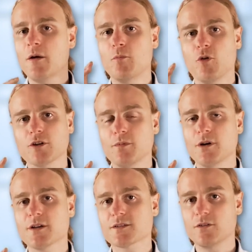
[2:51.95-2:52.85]

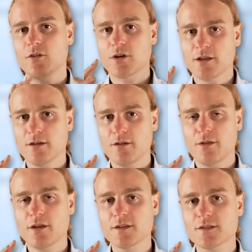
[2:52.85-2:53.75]
Modbus, or other
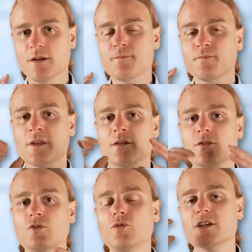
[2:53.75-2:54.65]
things
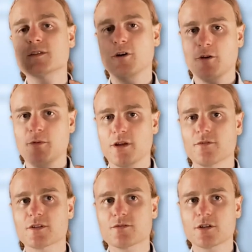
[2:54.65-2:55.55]
to a Sparkplug
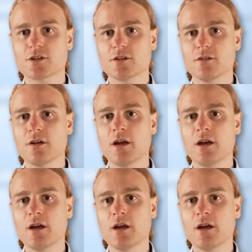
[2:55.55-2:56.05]
infrastructure.